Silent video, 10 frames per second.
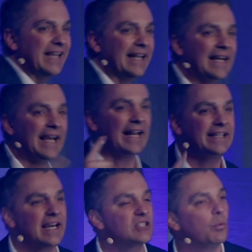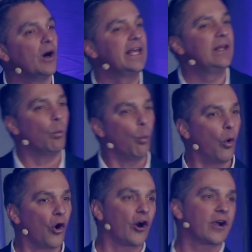it. And guess what? It
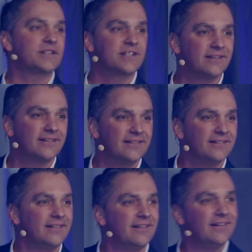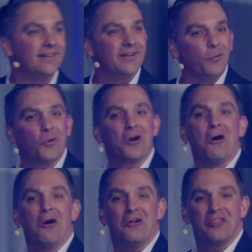worked. We're
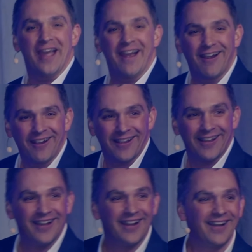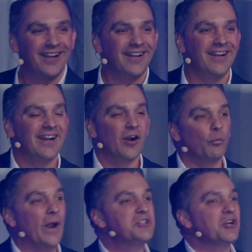all there.
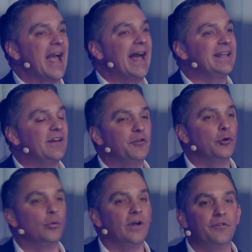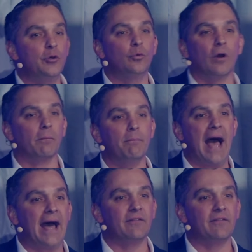Raise your hand if you if you are mad at